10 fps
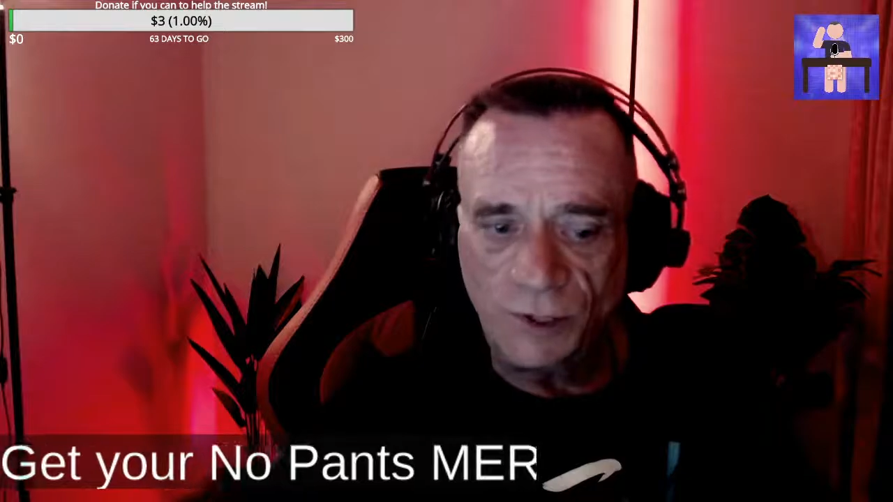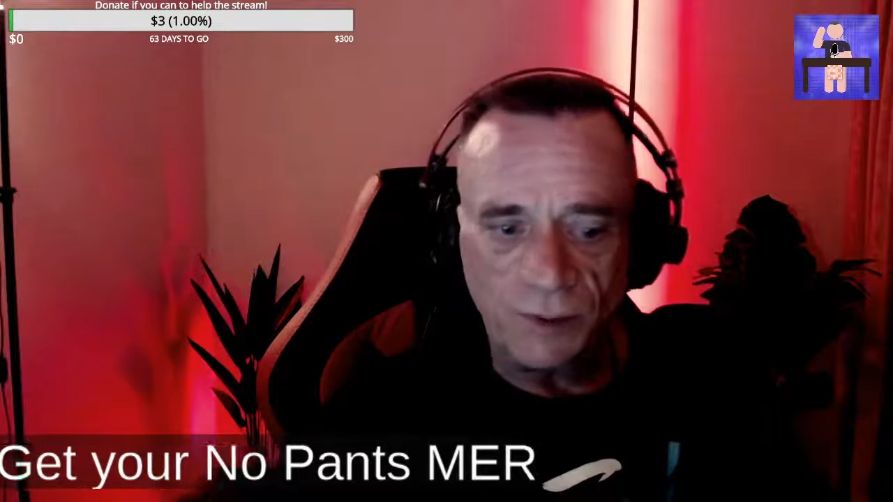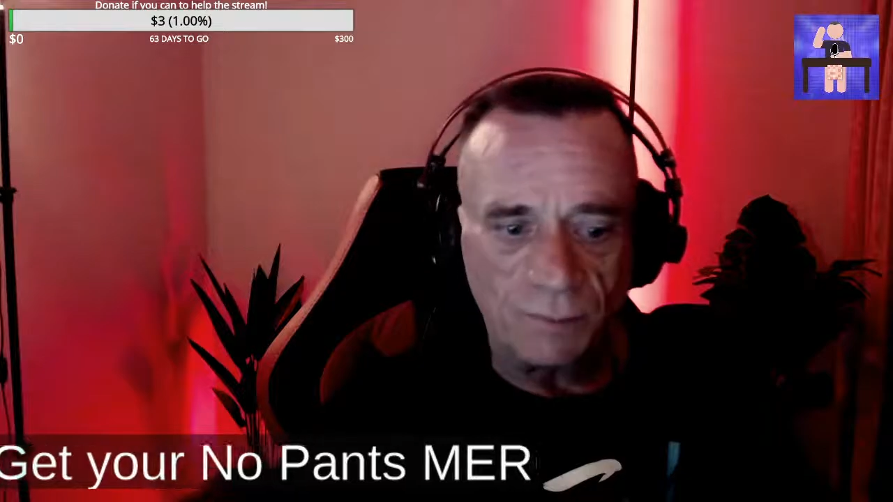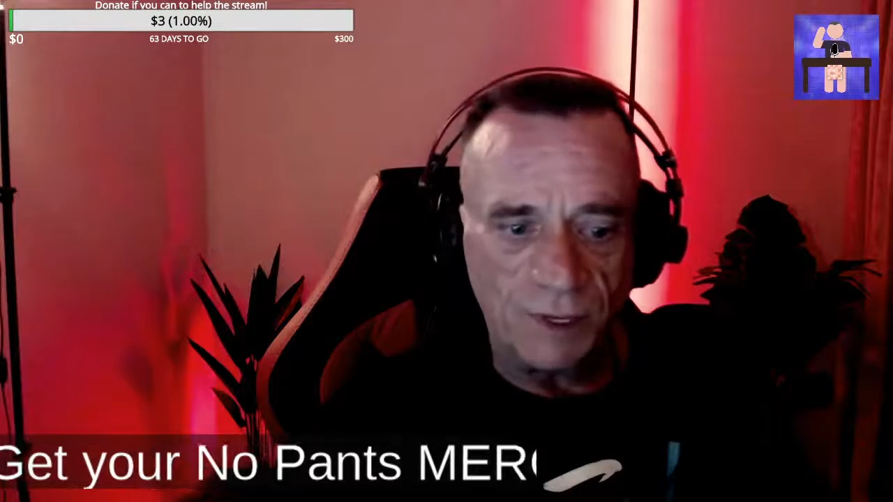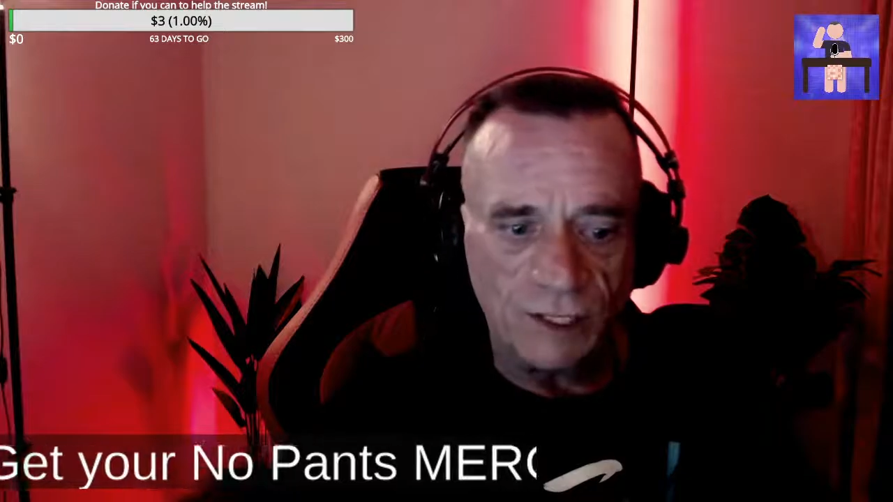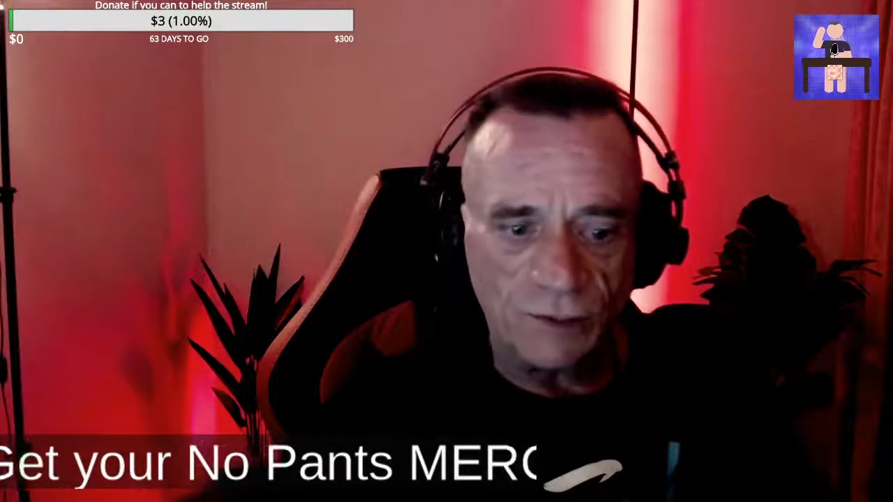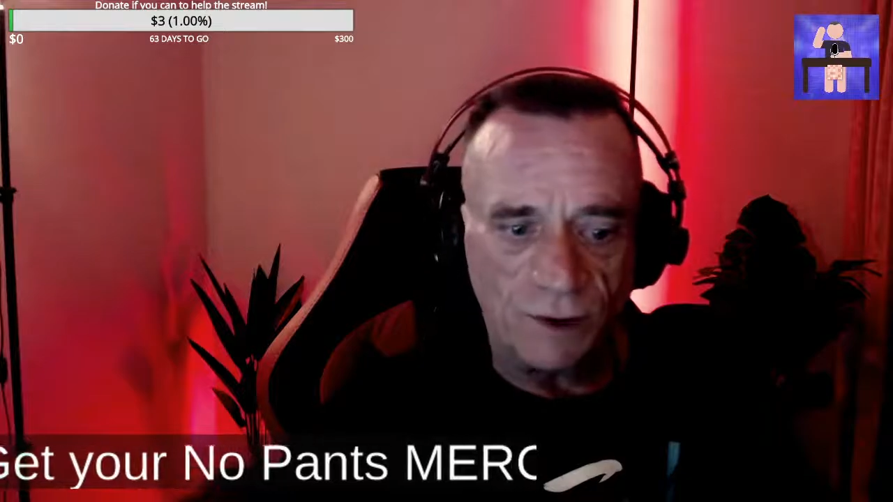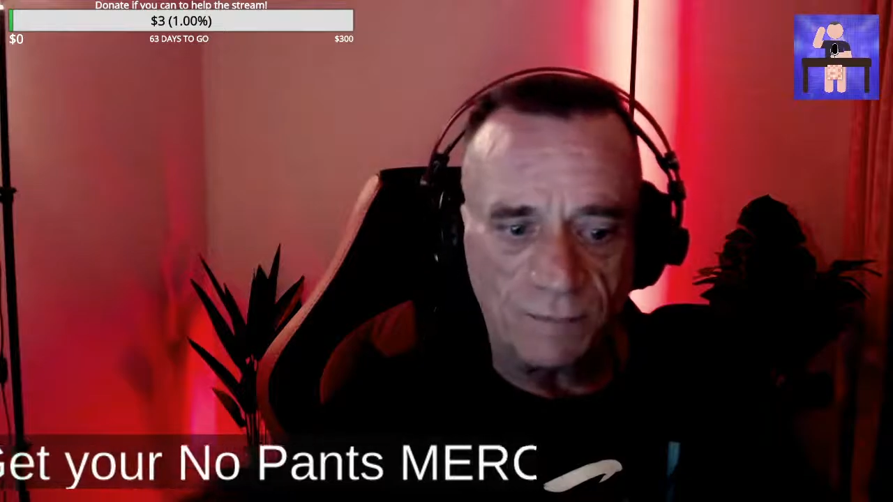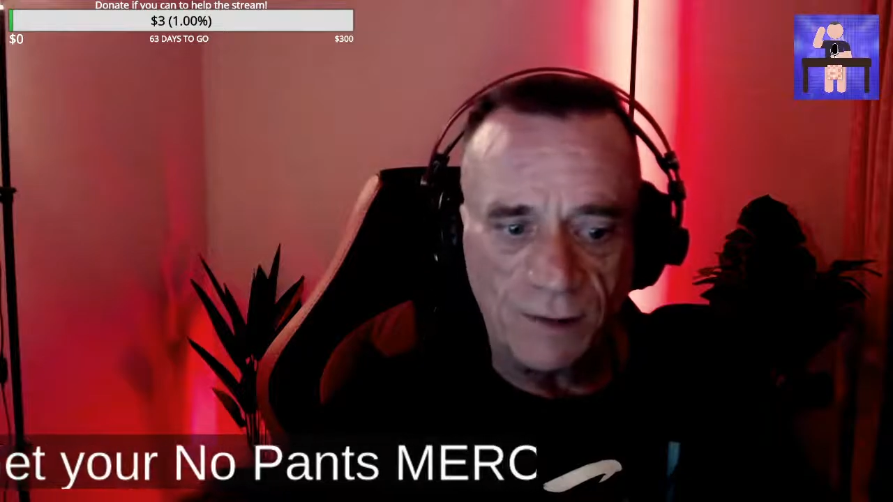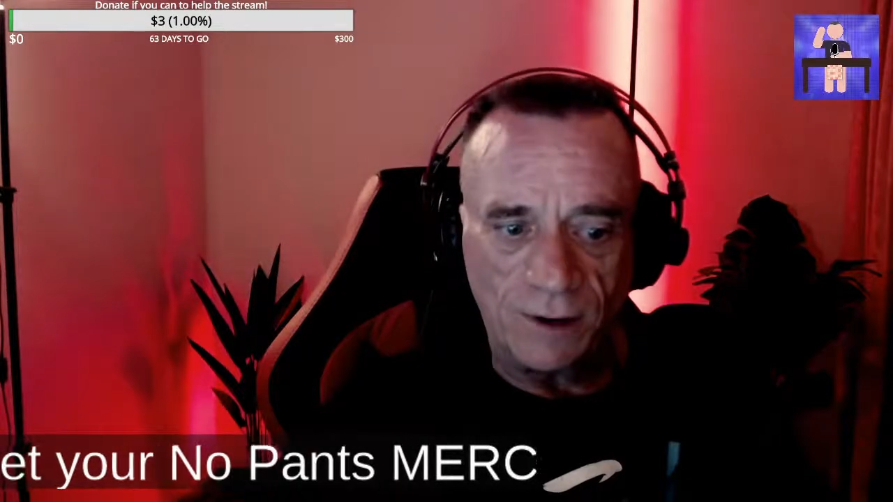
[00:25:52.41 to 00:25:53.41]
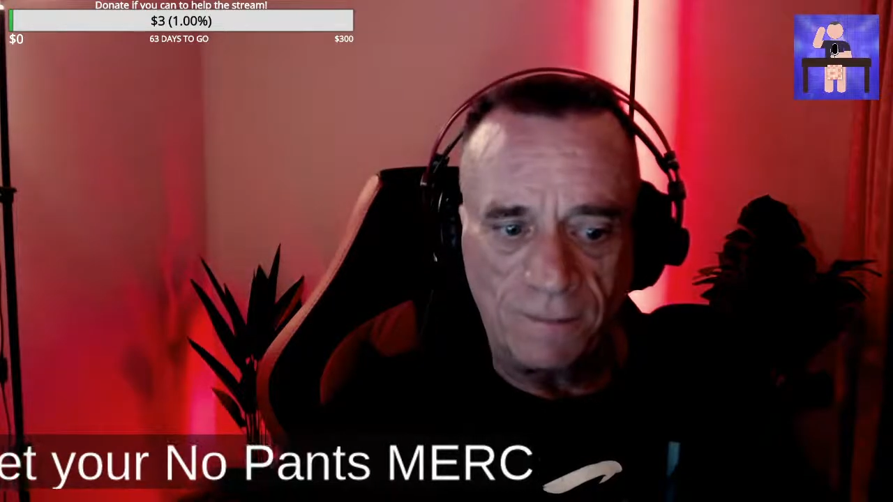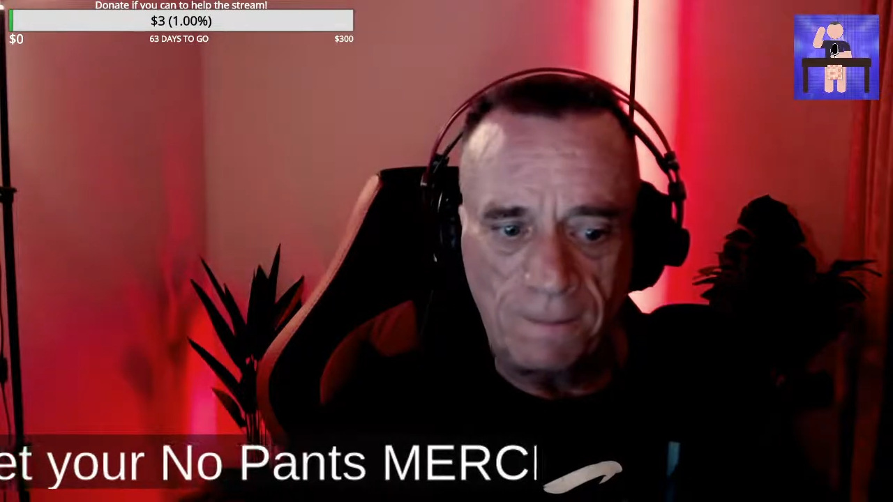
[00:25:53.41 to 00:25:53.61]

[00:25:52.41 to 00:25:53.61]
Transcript: the picture up there.